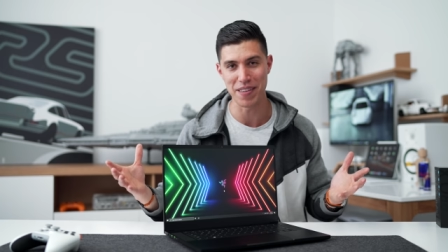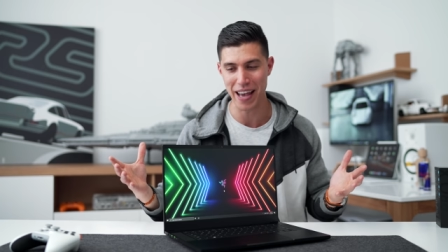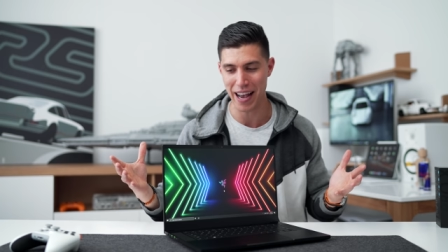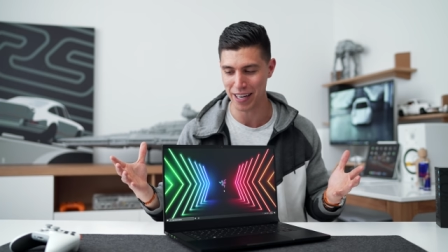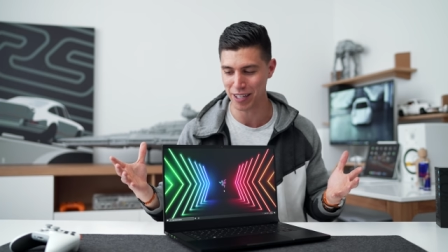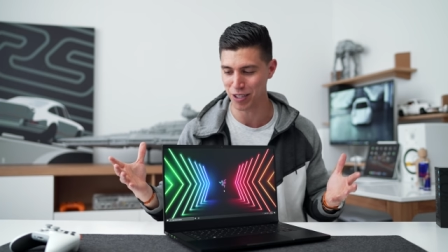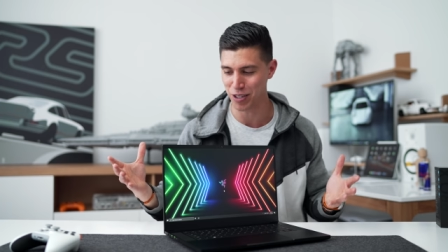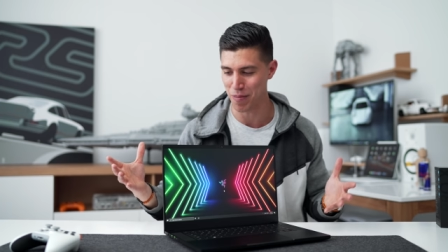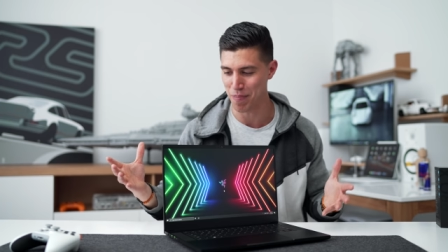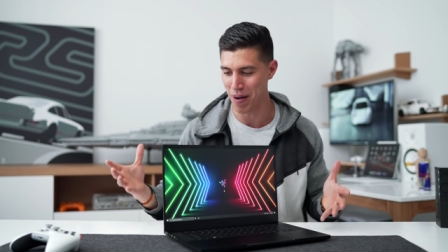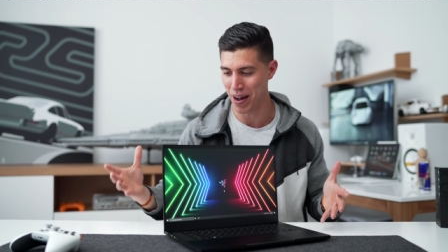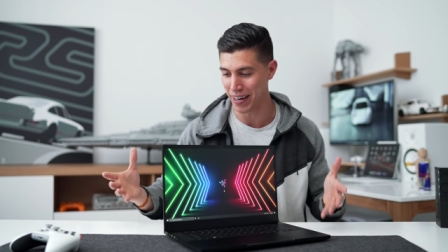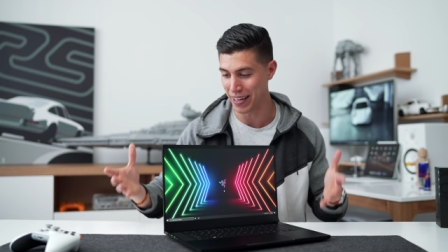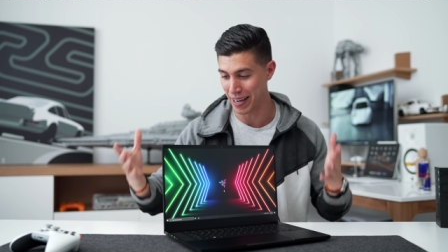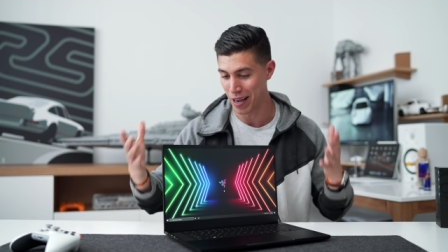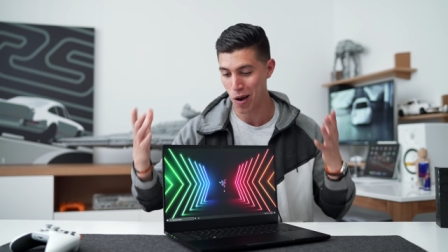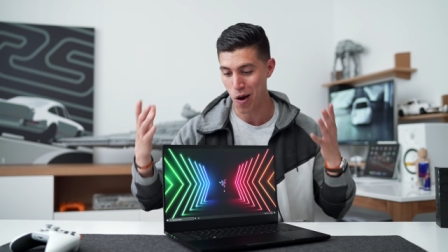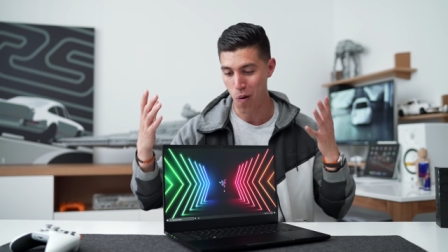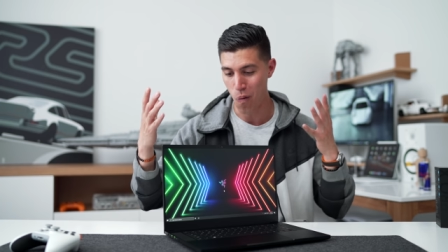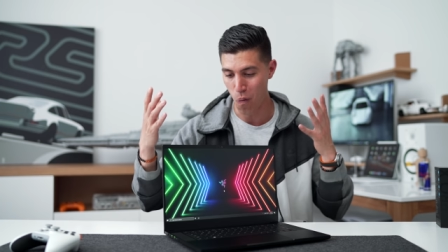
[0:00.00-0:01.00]
the extra money,
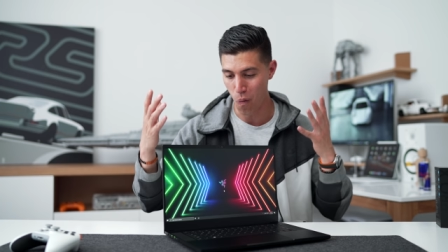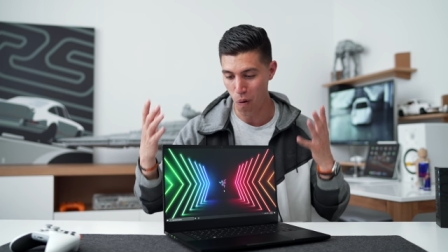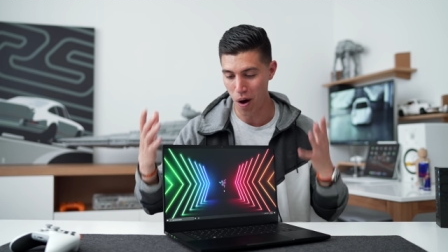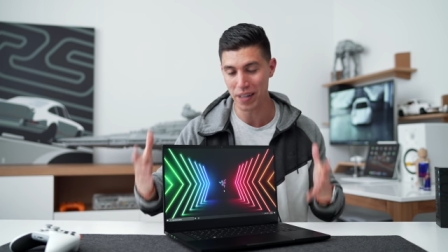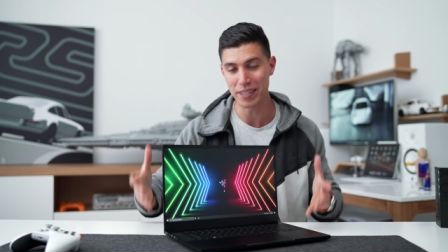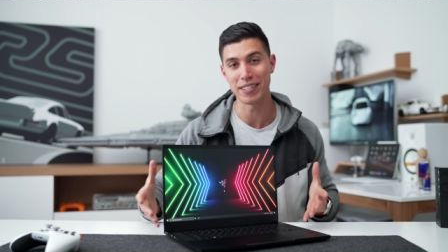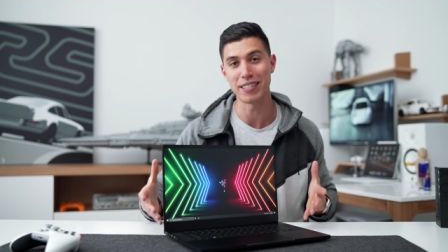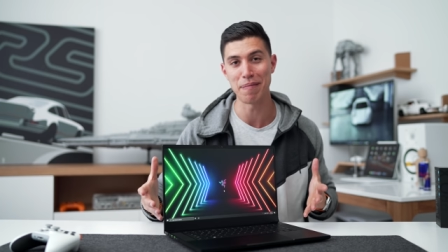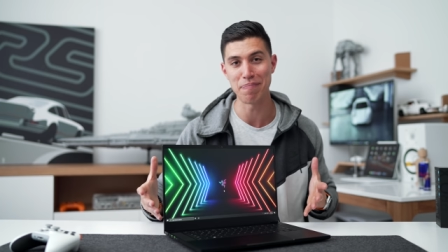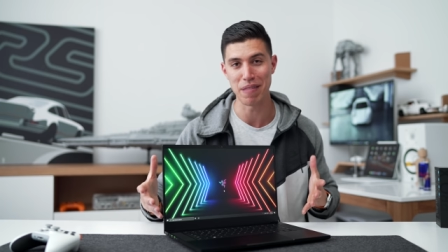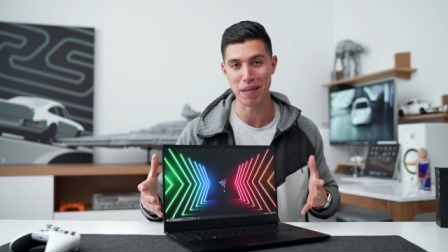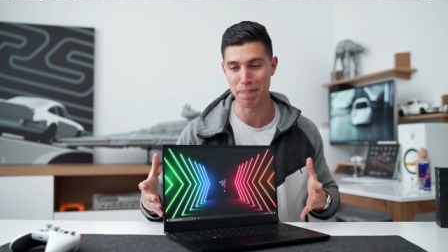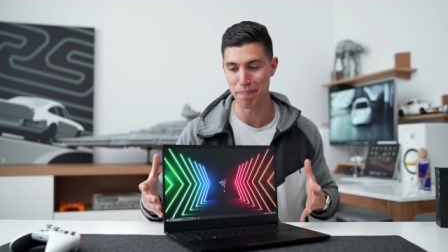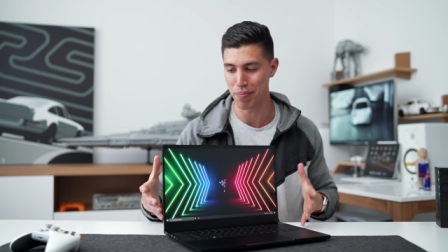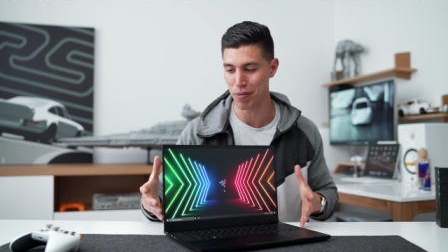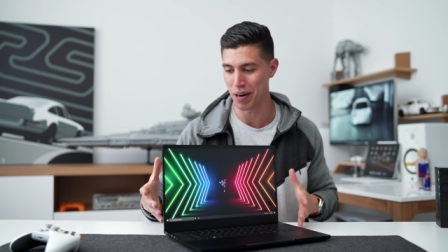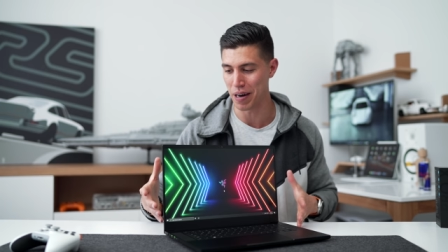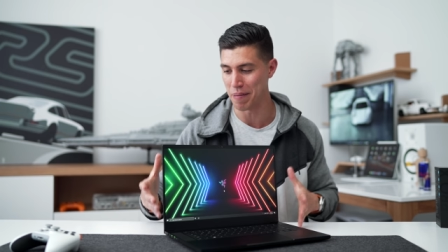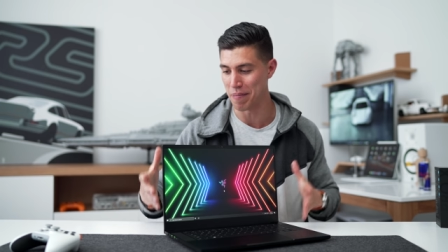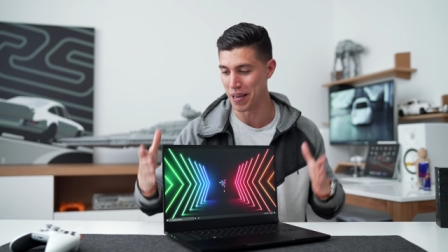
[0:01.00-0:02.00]
want something
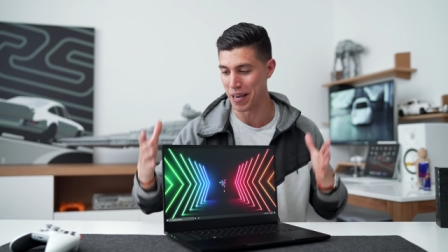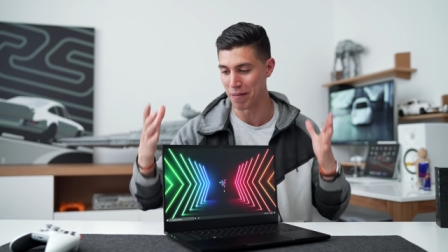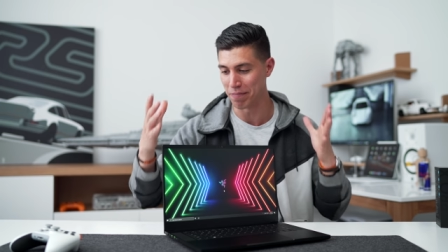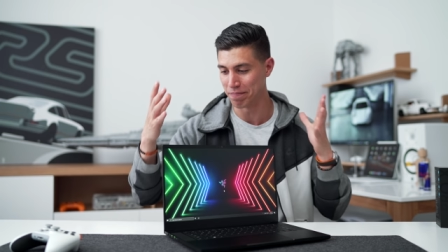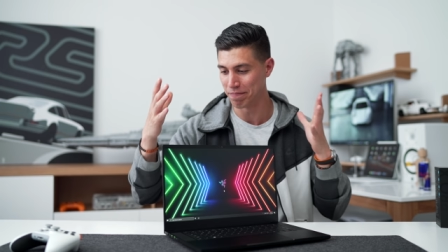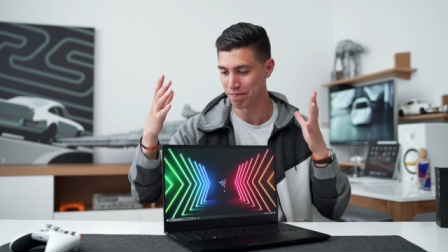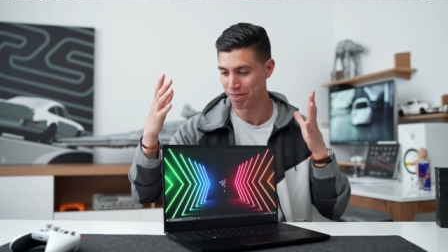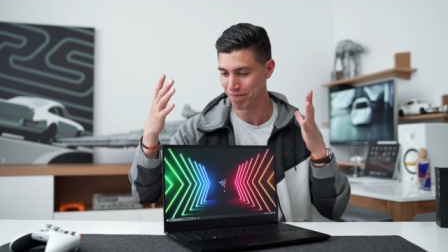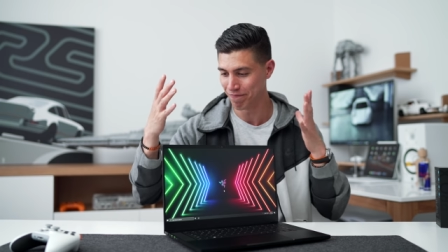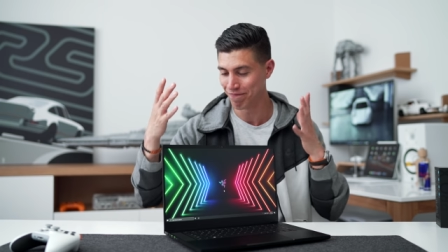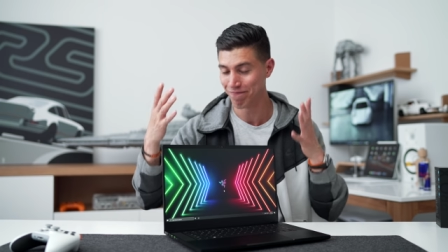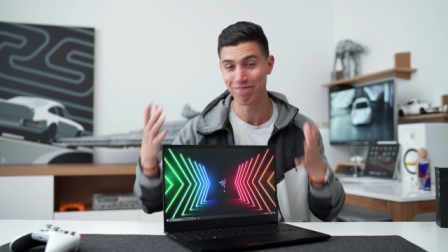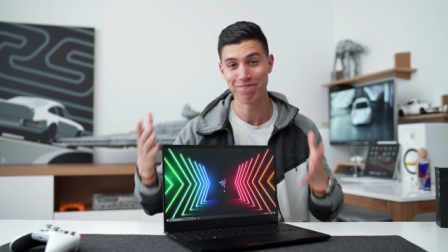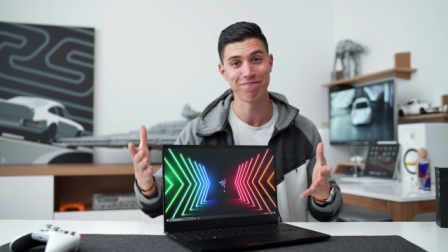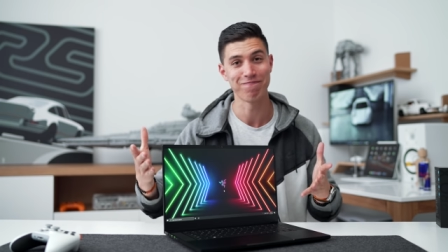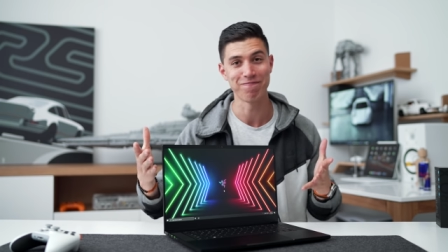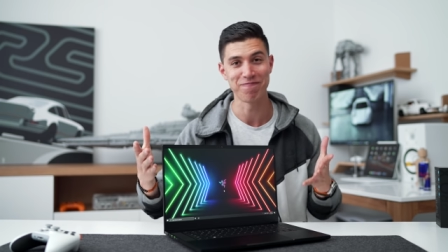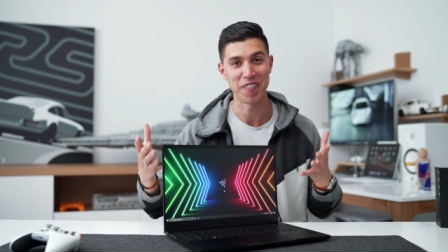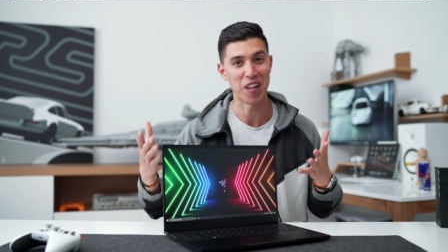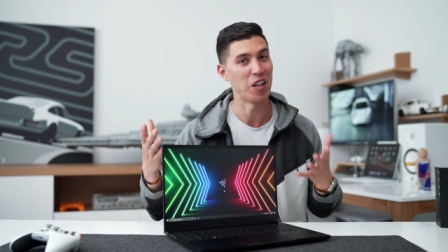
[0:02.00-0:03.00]
premium,
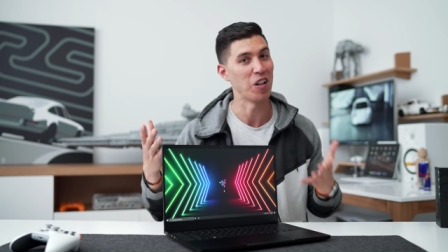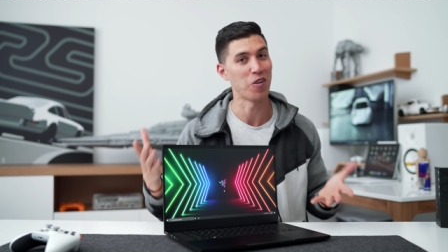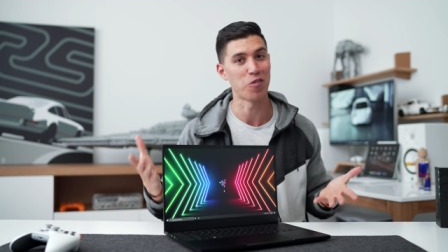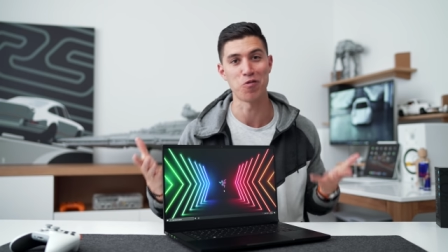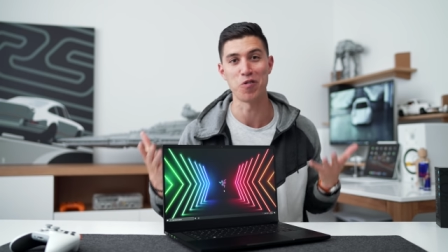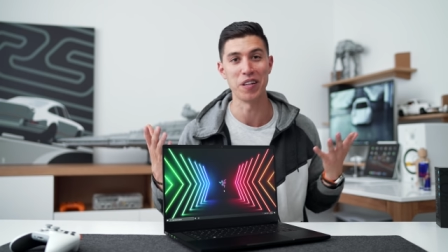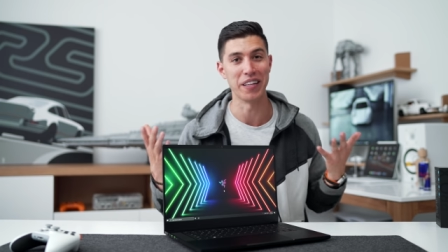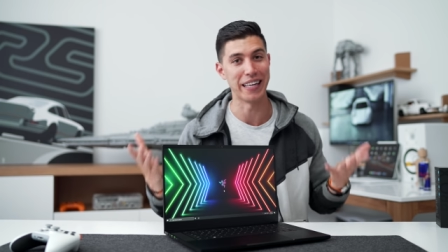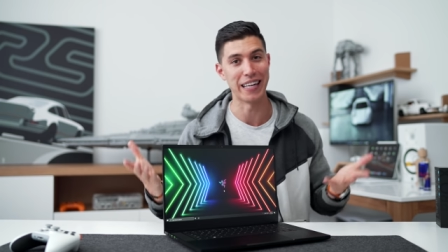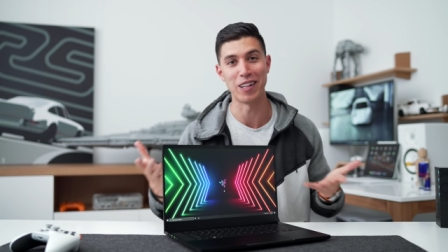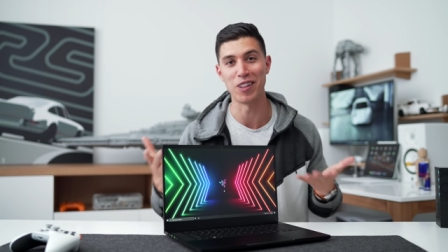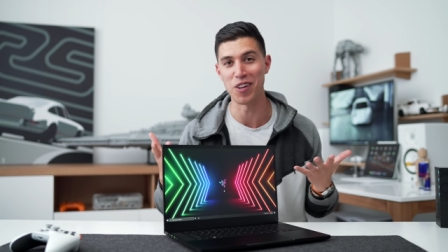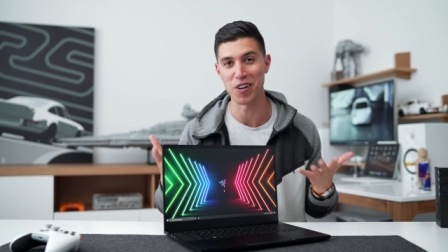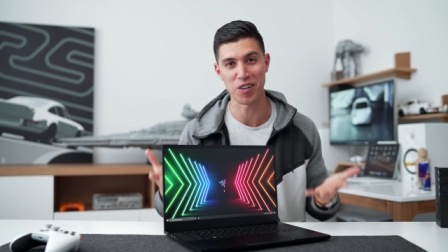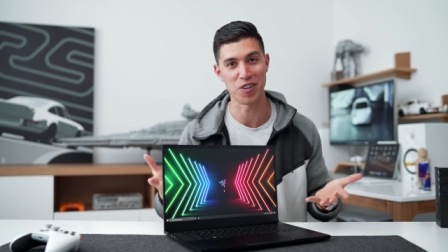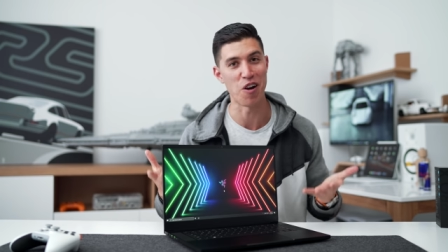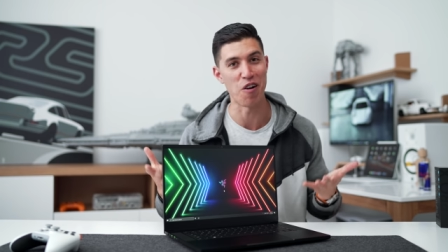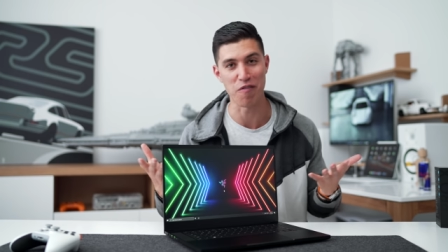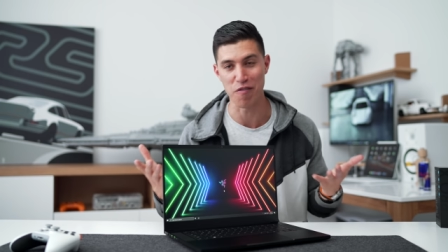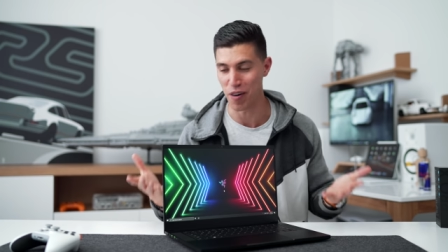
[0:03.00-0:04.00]
really look
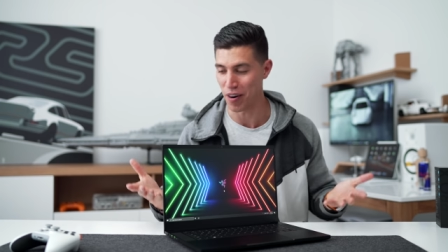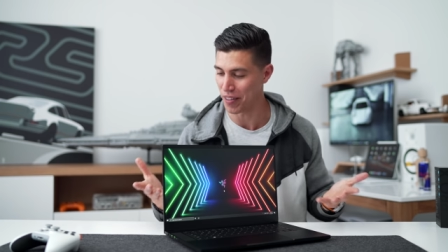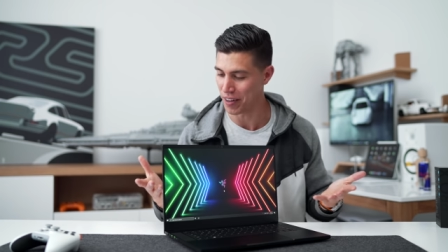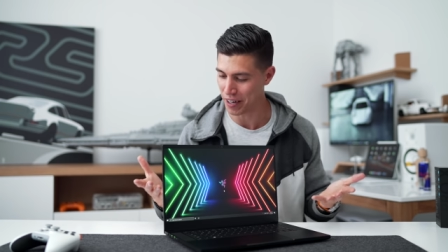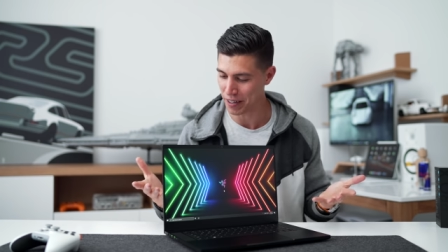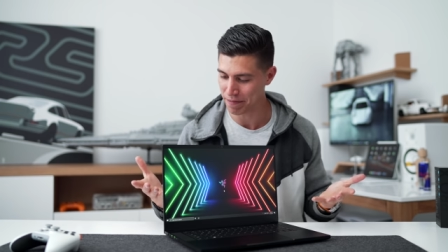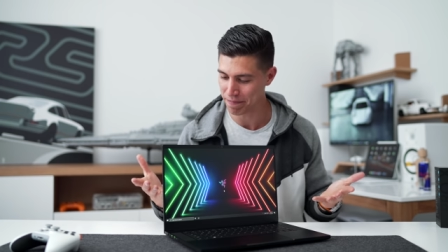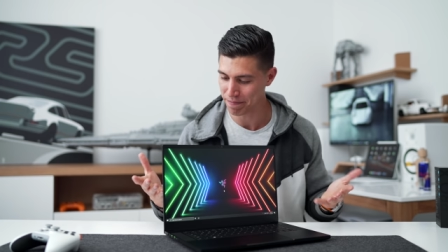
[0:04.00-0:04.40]
no further.